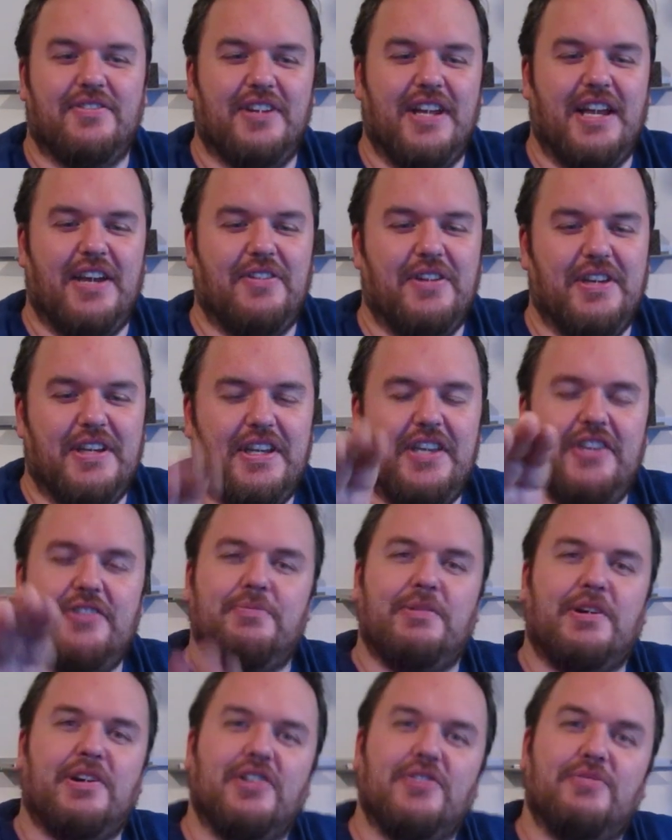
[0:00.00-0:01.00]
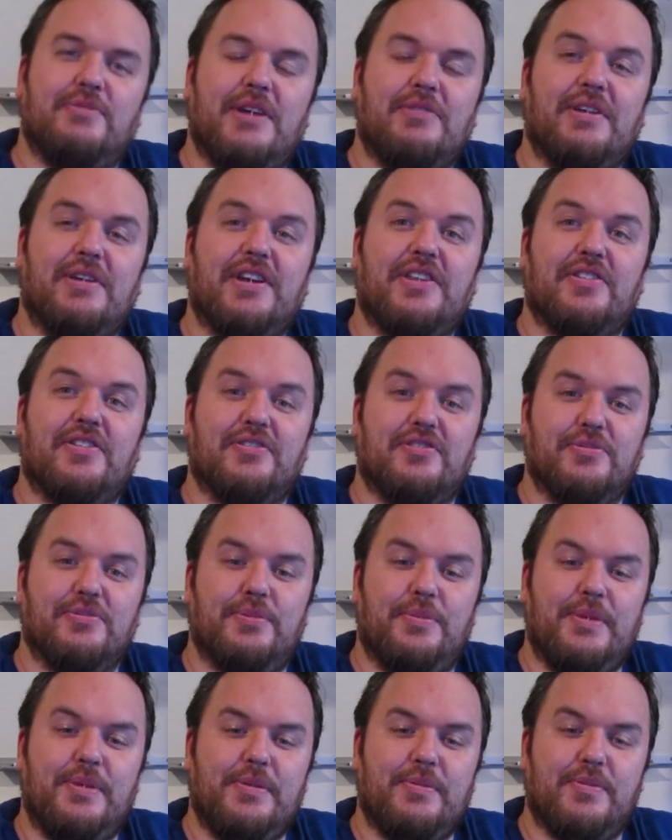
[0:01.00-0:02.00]
for now he's part of my regular group
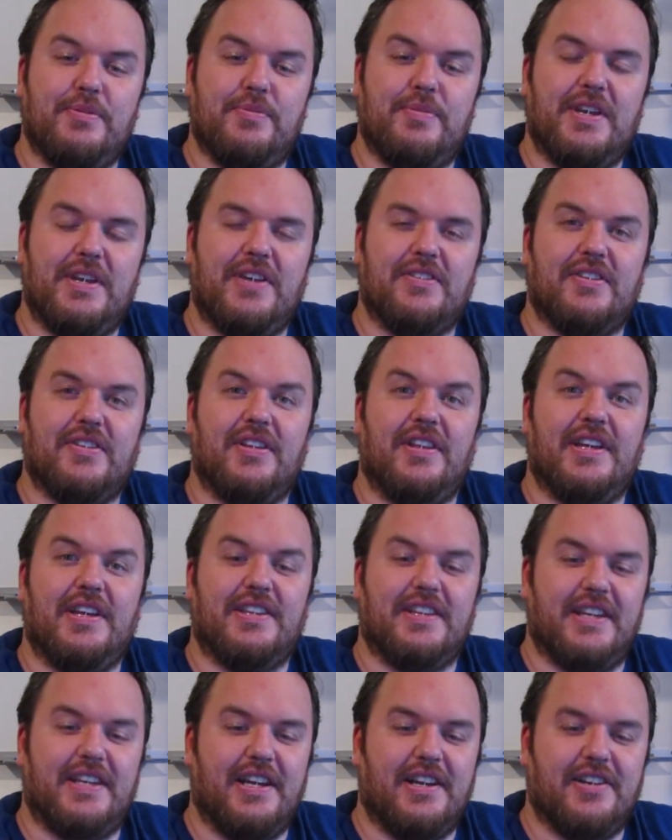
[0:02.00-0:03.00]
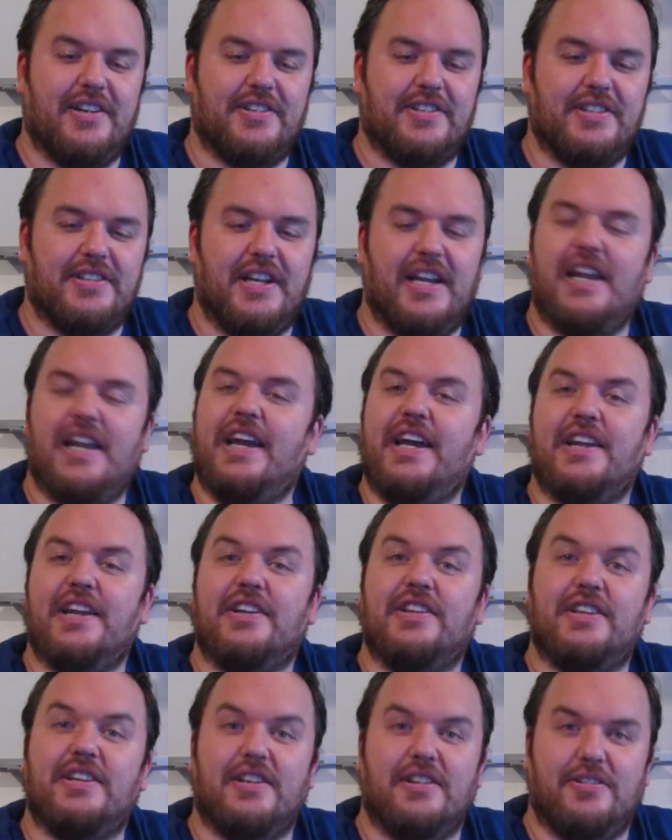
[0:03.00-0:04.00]
of people because I like the character, and I had a
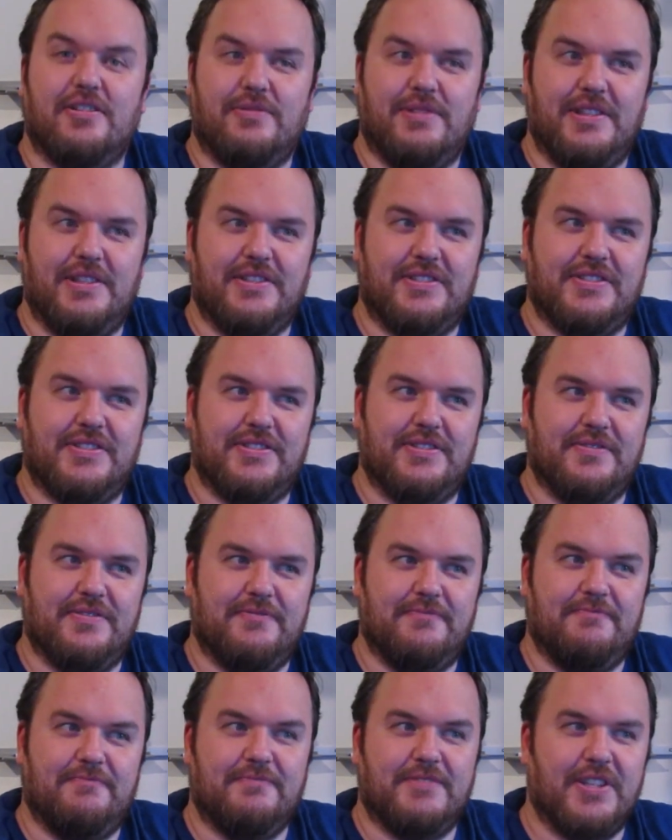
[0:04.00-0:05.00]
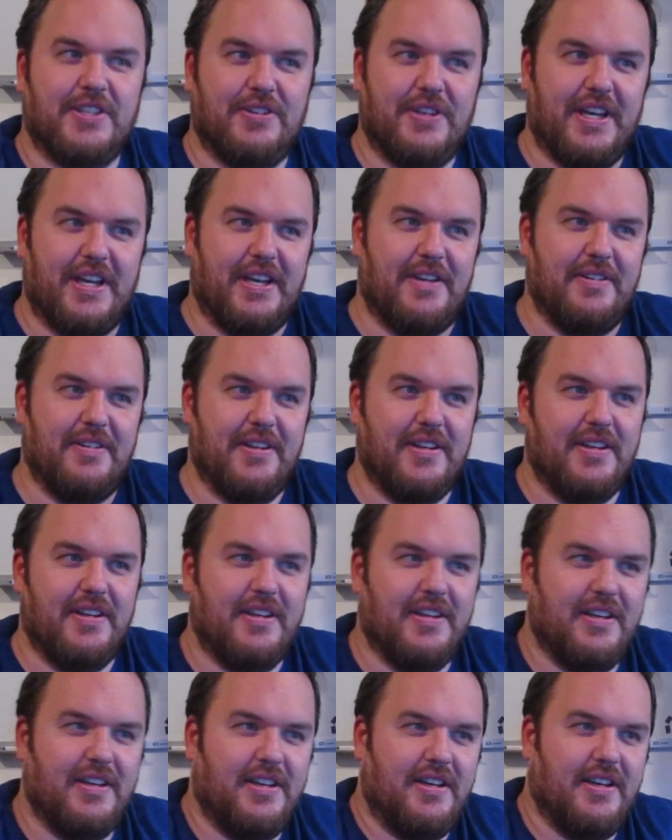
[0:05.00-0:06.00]
cleric once, so yeah.
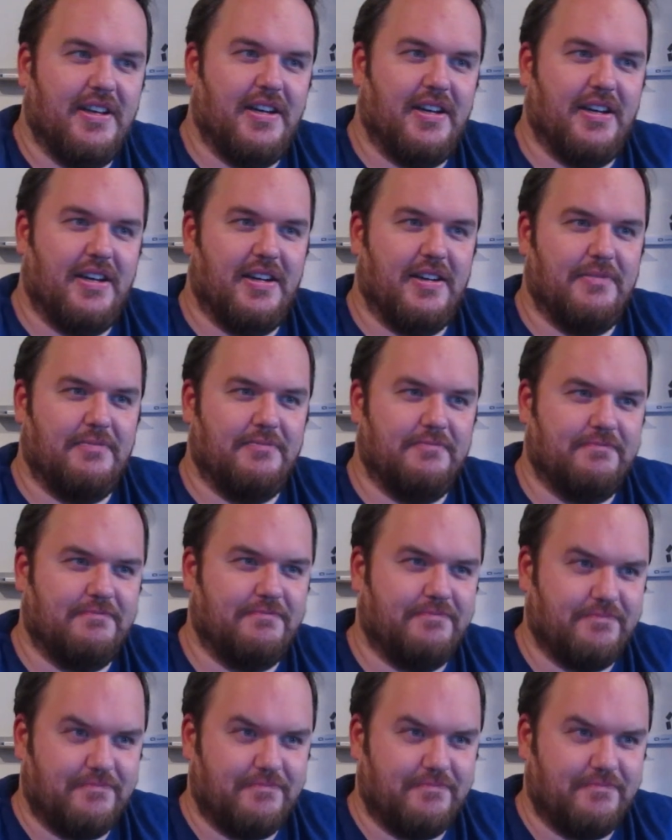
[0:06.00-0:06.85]
Um,